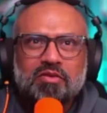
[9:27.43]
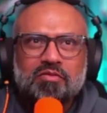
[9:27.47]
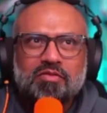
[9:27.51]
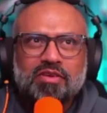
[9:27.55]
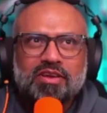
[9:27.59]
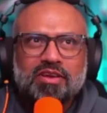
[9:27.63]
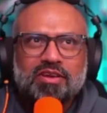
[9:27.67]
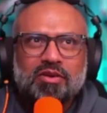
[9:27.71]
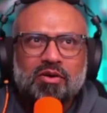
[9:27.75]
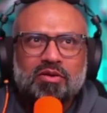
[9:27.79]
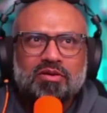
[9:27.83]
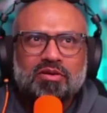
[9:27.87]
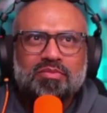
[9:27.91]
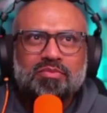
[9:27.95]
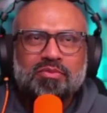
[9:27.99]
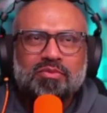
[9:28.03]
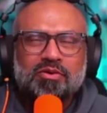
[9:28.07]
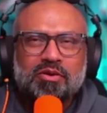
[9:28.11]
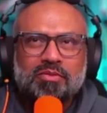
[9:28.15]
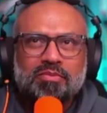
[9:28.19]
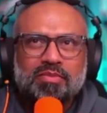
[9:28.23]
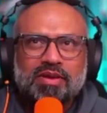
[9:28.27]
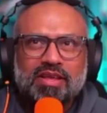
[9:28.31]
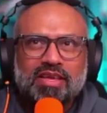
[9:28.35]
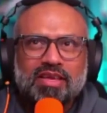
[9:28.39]
we don't
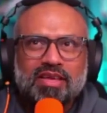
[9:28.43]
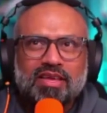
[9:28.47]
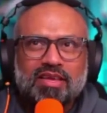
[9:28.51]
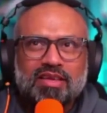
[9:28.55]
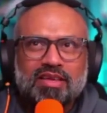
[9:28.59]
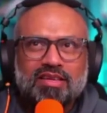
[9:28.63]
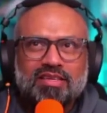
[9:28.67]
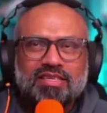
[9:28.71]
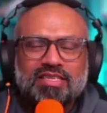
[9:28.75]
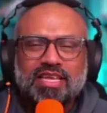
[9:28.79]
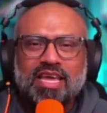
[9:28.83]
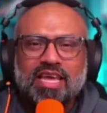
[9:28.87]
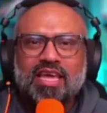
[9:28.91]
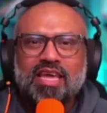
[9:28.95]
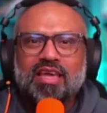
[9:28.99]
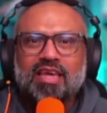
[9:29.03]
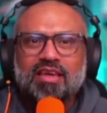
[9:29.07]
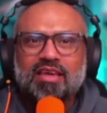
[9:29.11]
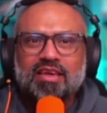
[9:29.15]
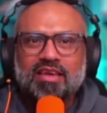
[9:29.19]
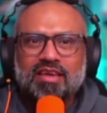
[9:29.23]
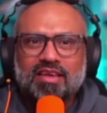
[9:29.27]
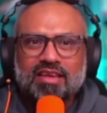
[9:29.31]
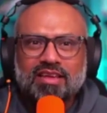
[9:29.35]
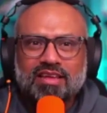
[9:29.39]
probably
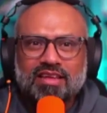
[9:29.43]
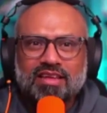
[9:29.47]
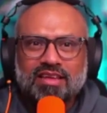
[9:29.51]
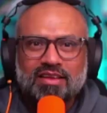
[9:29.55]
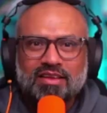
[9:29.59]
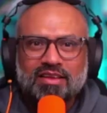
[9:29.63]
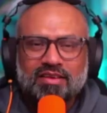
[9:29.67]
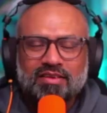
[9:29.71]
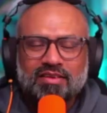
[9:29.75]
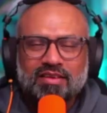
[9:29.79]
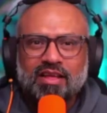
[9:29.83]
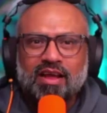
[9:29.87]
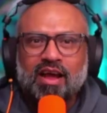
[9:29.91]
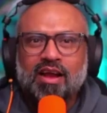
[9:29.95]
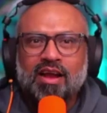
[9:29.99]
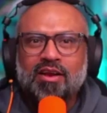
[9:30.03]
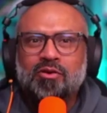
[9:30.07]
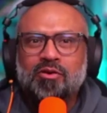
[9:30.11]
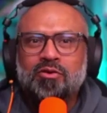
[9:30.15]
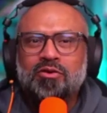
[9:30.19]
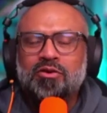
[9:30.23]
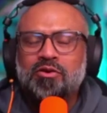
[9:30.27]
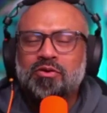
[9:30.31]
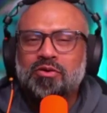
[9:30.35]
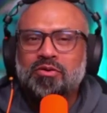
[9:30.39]
say,
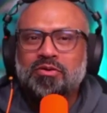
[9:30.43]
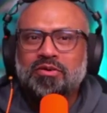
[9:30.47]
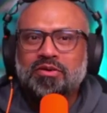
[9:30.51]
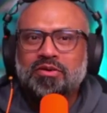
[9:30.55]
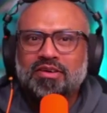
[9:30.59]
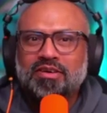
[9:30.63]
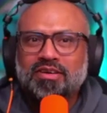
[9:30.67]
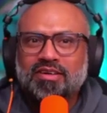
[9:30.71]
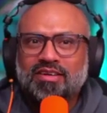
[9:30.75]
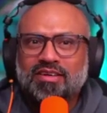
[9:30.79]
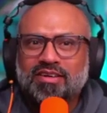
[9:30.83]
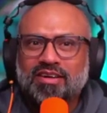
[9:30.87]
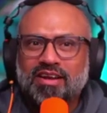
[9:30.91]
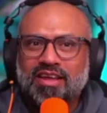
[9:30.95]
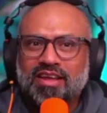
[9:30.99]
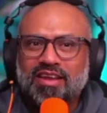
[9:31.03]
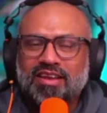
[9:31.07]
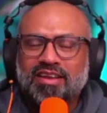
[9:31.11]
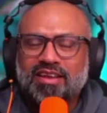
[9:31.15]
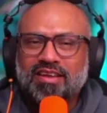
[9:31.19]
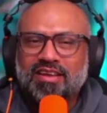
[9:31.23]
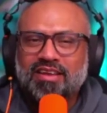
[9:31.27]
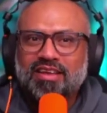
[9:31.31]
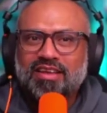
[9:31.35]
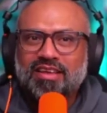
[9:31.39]
I don't know,
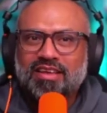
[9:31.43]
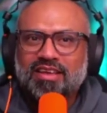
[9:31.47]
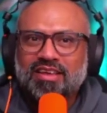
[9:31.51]
right?